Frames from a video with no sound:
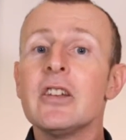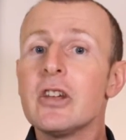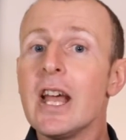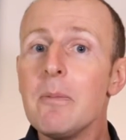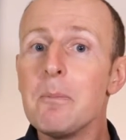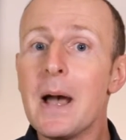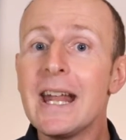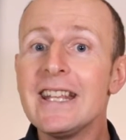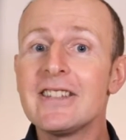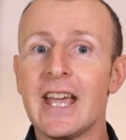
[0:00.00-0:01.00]
To help
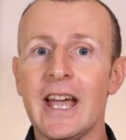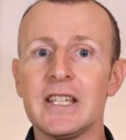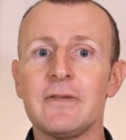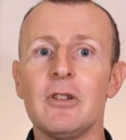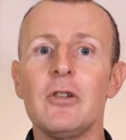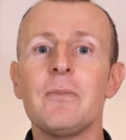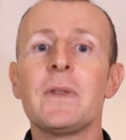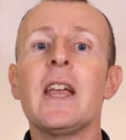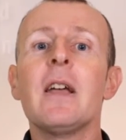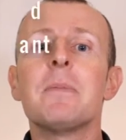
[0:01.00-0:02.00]
manage cash flow,
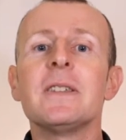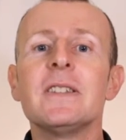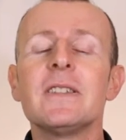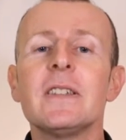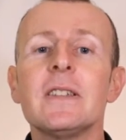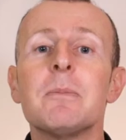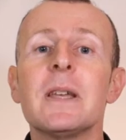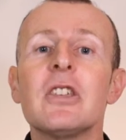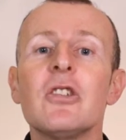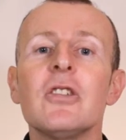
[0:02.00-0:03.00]
businesses
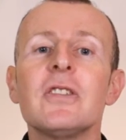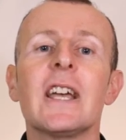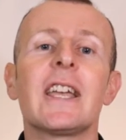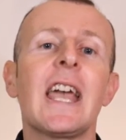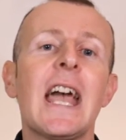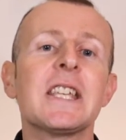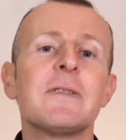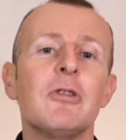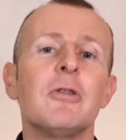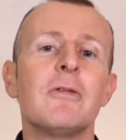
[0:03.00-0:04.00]
may use a
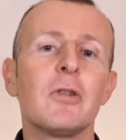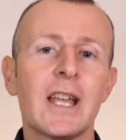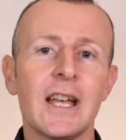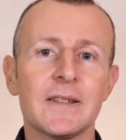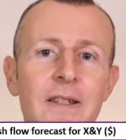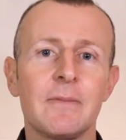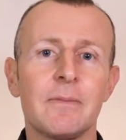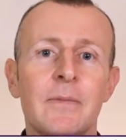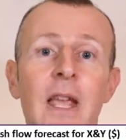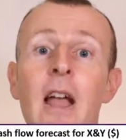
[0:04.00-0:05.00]
cash flow forecast.
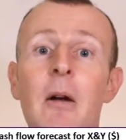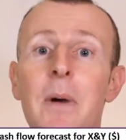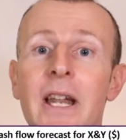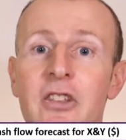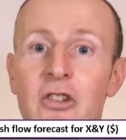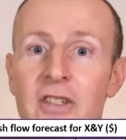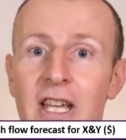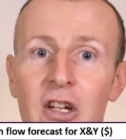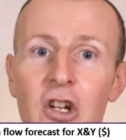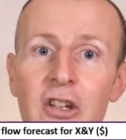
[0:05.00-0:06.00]
Managers
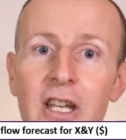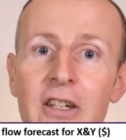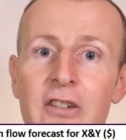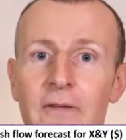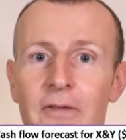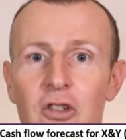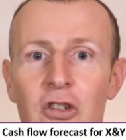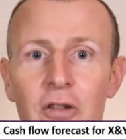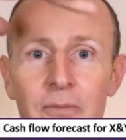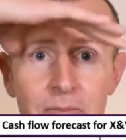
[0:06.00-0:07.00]
can look into the
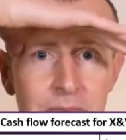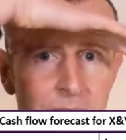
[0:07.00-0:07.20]
future